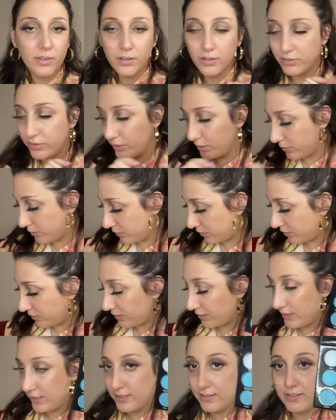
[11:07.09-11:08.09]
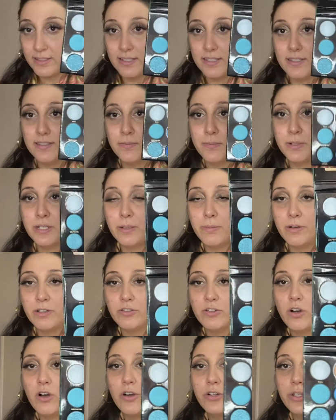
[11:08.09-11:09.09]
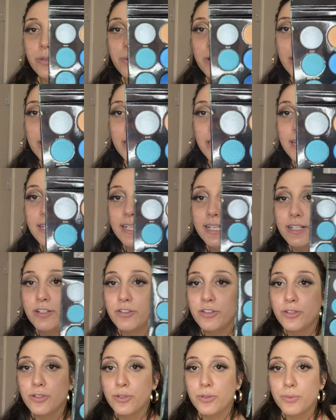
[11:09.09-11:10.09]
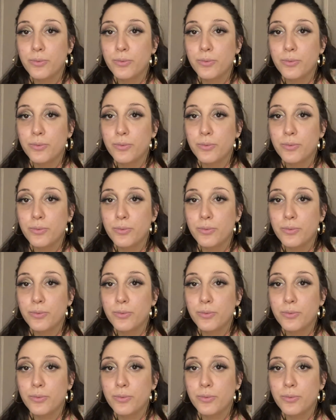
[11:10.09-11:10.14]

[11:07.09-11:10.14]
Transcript: So this is pretty much all you would need to